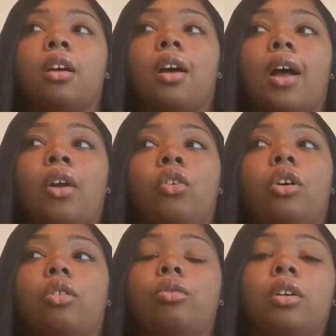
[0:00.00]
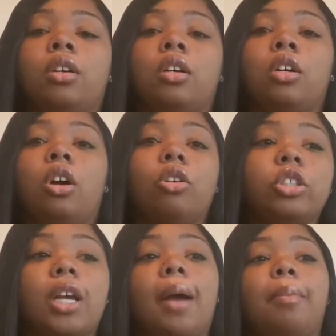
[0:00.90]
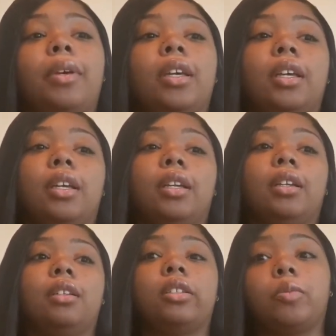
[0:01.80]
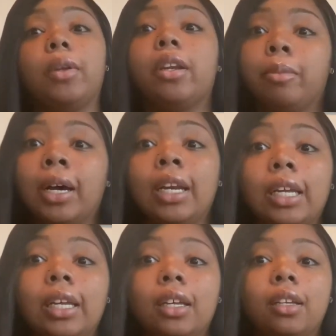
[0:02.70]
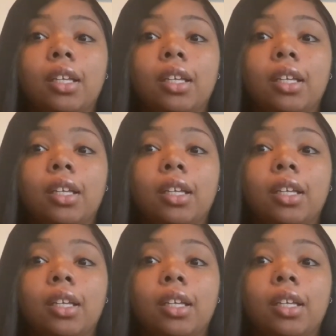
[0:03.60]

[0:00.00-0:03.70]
I don't know, go shopping, spending money.